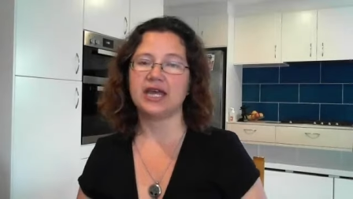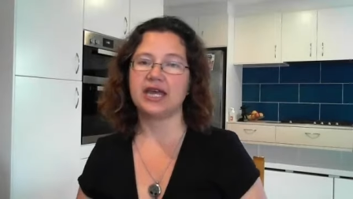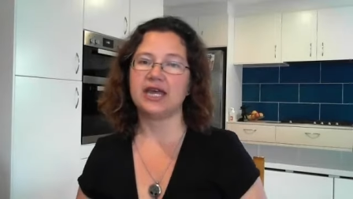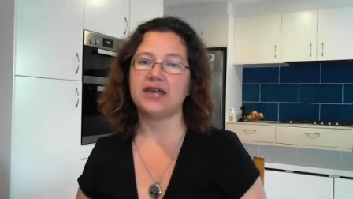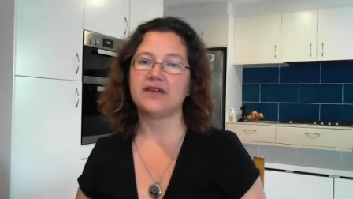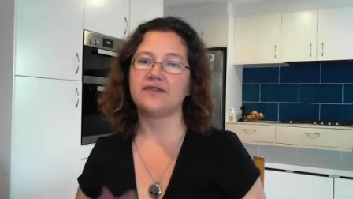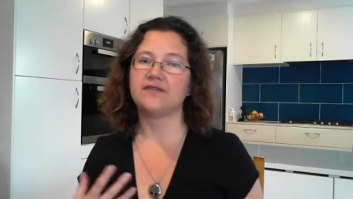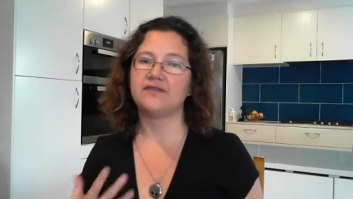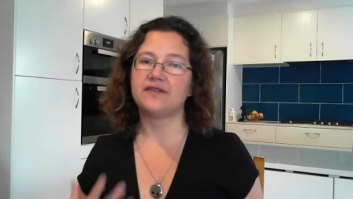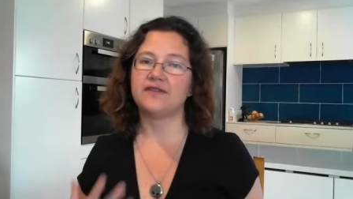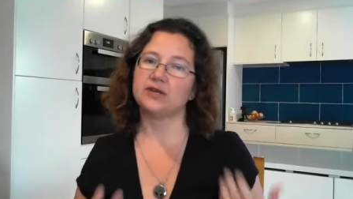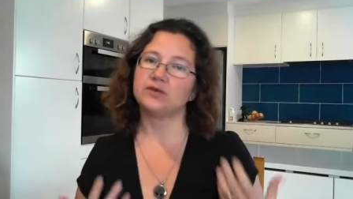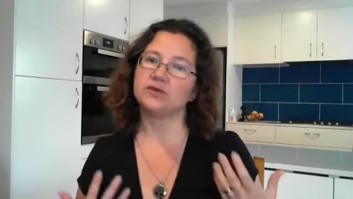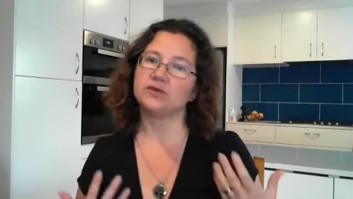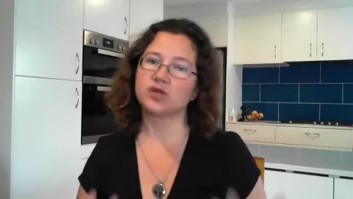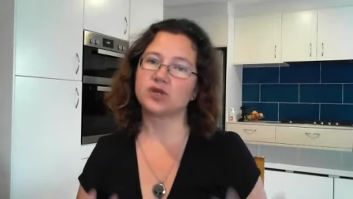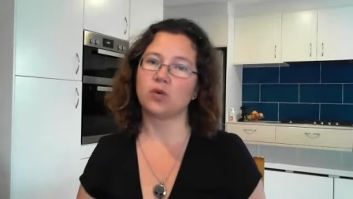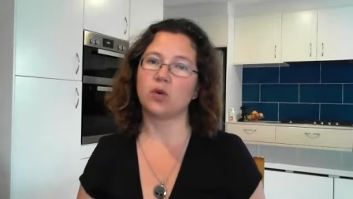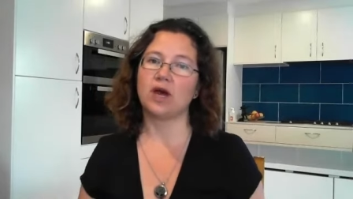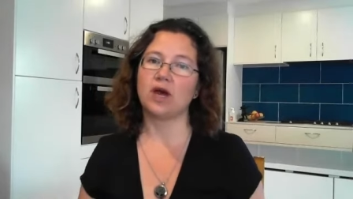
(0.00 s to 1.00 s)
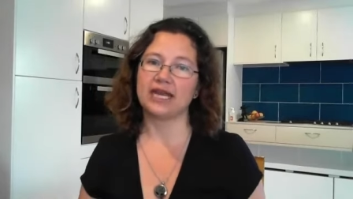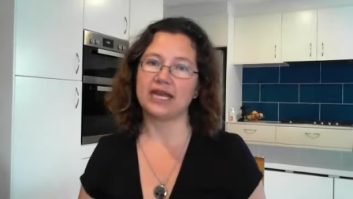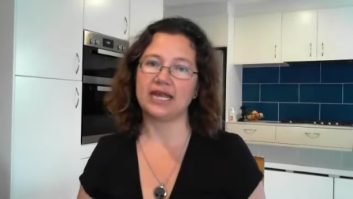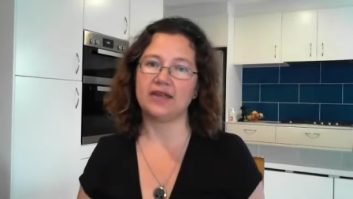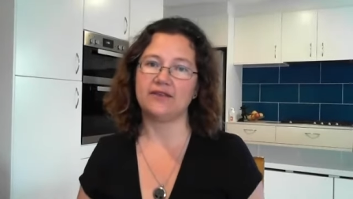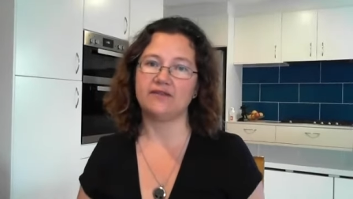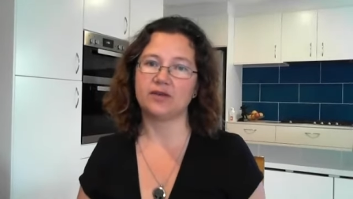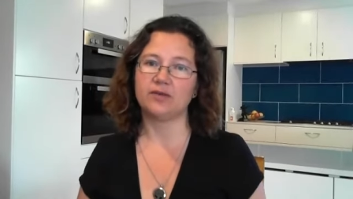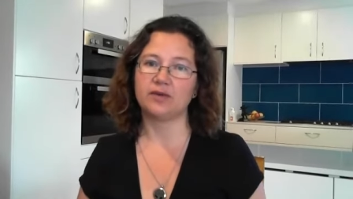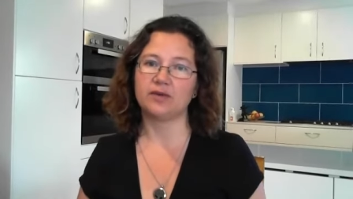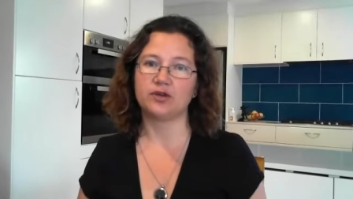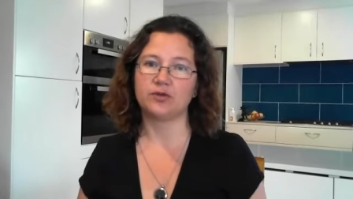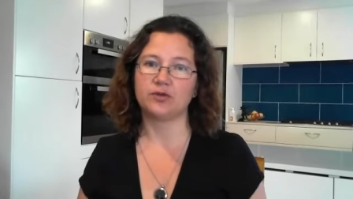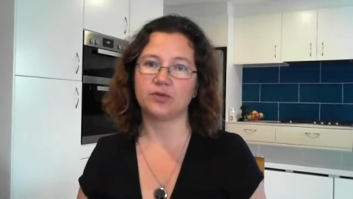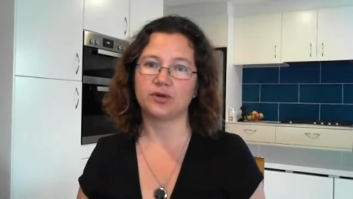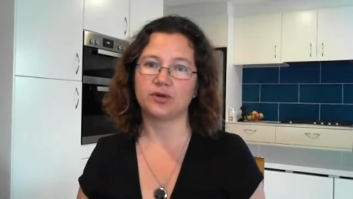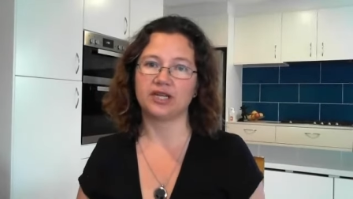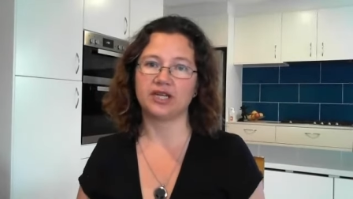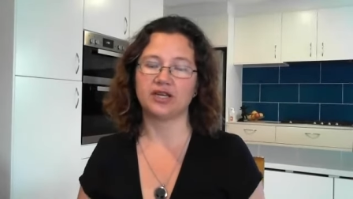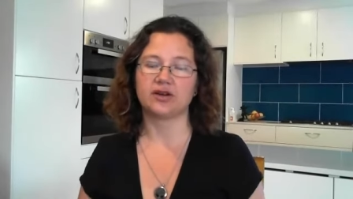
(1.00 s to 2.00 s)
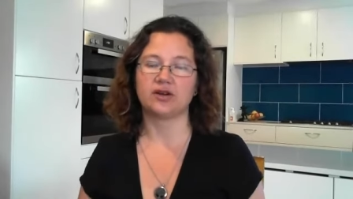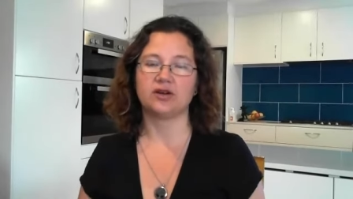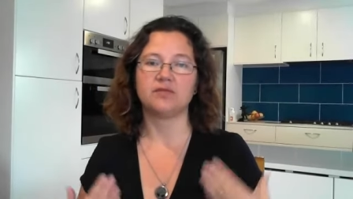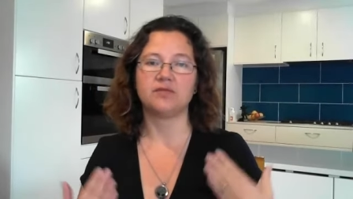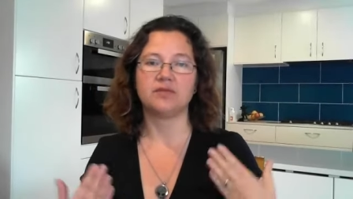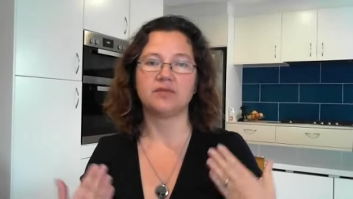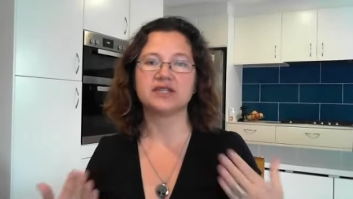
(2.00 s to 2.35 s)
It feels quite heavy when you're putting it on,